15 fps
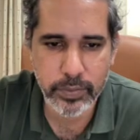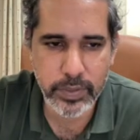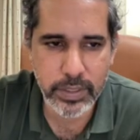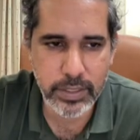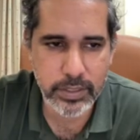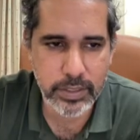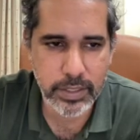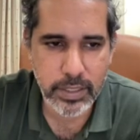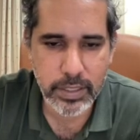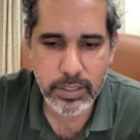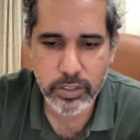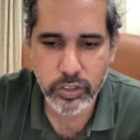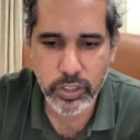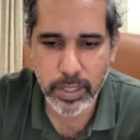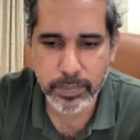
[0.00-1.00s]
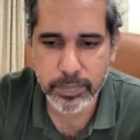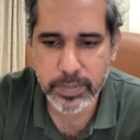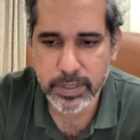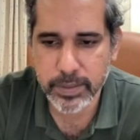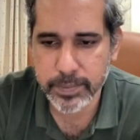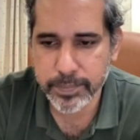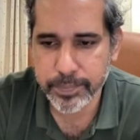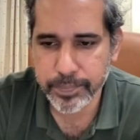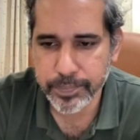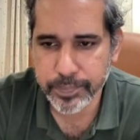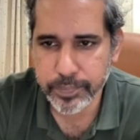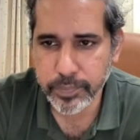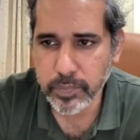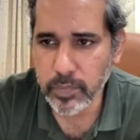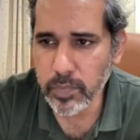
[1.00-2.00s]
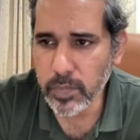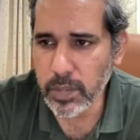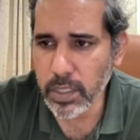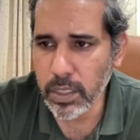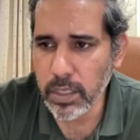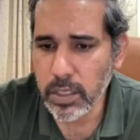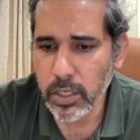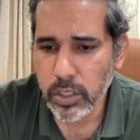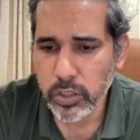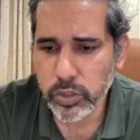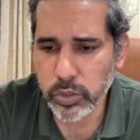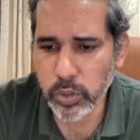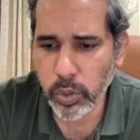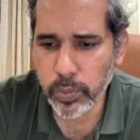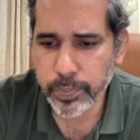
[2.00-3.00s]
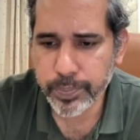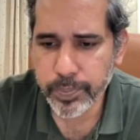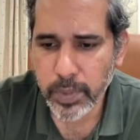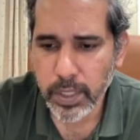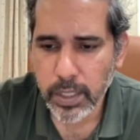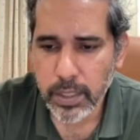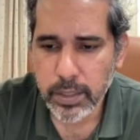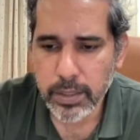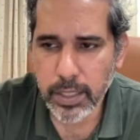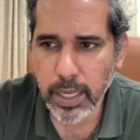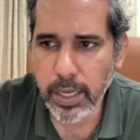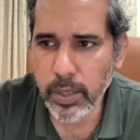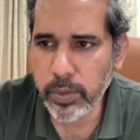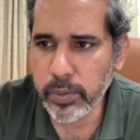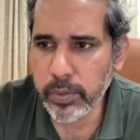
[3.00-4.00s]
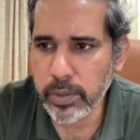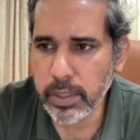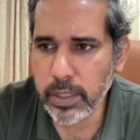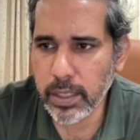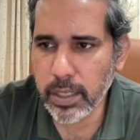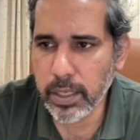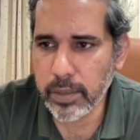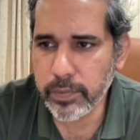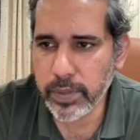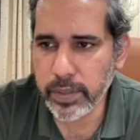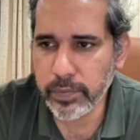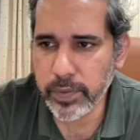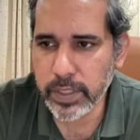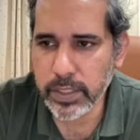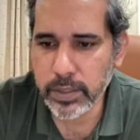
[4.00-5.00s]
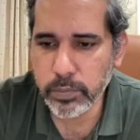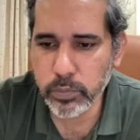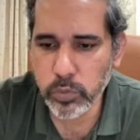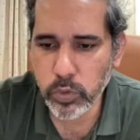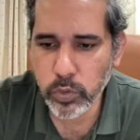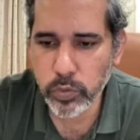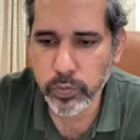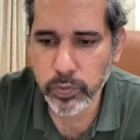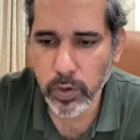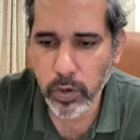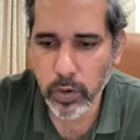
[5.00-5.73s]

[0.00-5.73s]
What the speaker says: of these gems. So now we will move